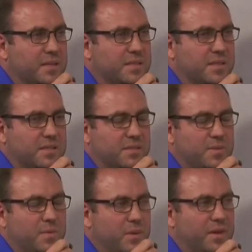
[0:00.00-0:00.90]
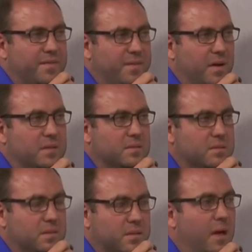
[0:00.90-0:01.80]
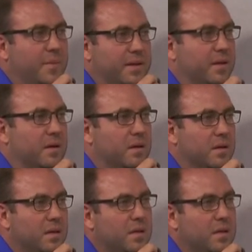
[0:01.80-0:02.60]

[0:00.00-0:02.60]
It's been really fun coming here.